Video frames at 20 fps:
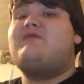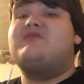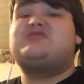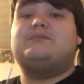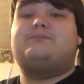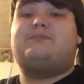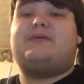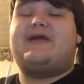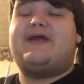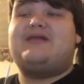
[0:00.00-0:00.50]

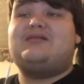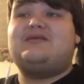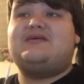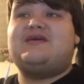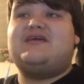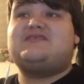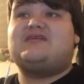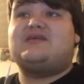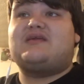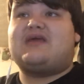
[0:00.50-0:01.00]
which
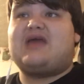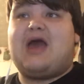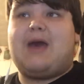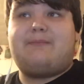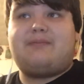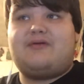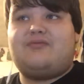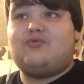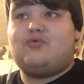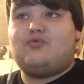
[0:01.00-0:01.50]
apparently is in
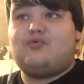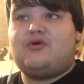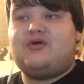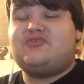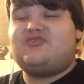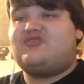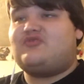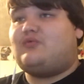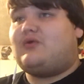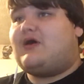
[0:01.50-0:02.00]
Cabin in the
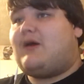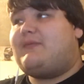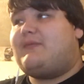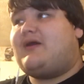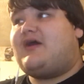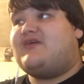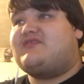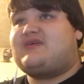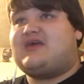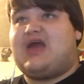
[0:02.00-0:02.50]
Woods as well,
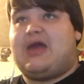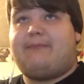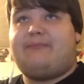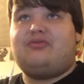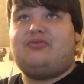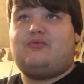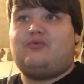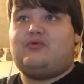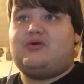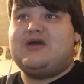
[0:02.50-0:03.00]
because
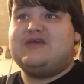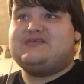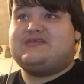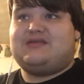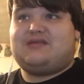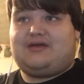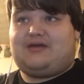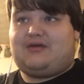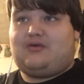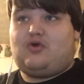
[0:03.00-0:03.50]
Cabin in the Woods
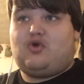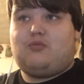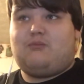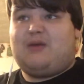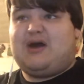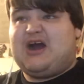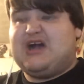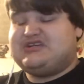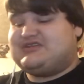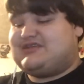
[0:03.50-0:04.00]
did like an
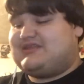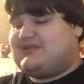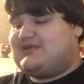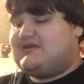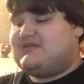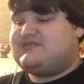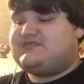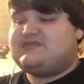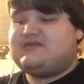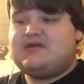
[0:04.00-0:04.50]
homage to
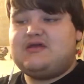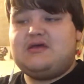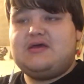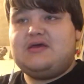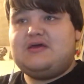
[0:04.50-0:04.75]
this.